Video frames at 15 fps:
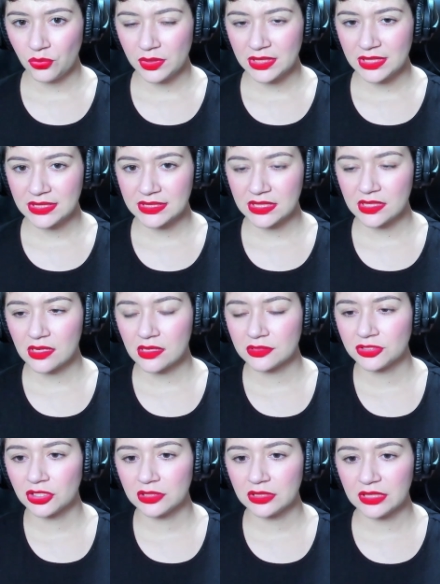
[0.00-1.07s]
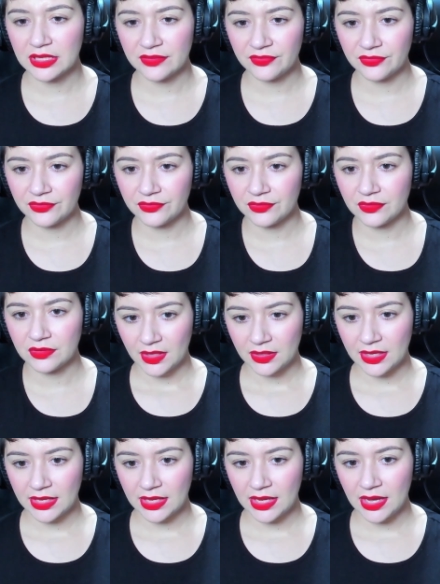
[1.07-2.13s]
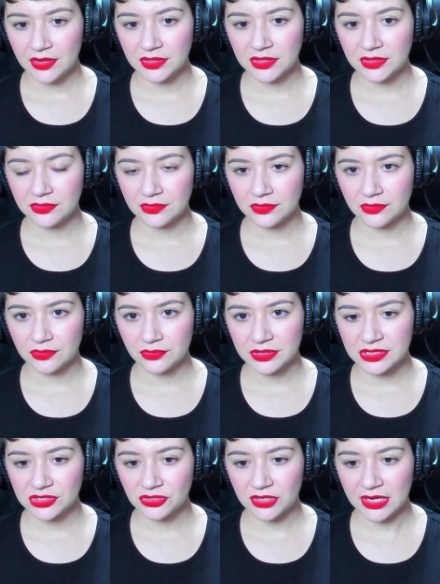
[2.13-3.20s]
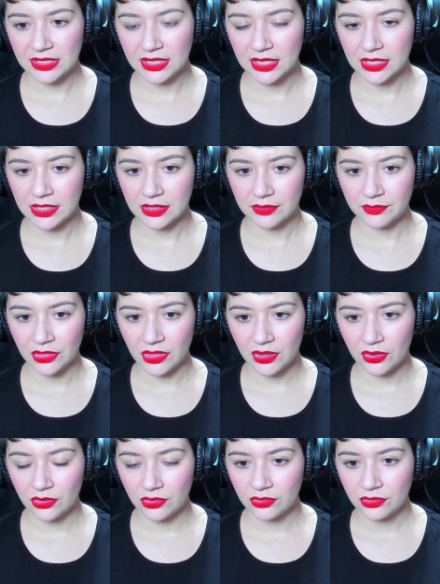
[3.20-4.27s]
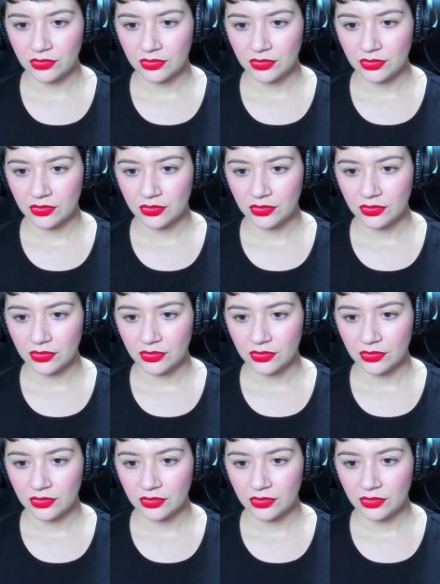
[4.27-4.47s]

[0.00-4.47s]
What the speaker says: What is the alternative? Like, how do you restrain him, though?